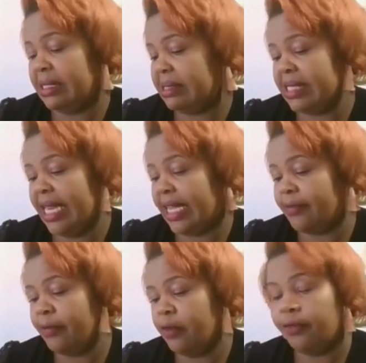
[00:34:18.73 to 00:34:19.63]
select
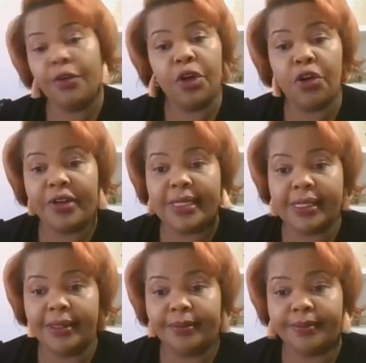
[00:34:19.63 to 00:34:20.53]
food for no
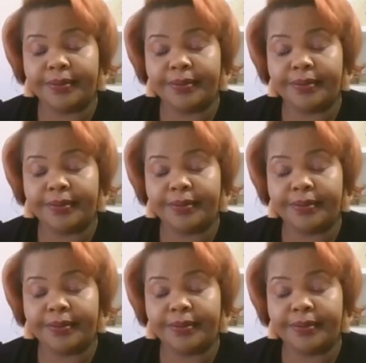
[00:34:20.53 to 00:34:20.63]
reason.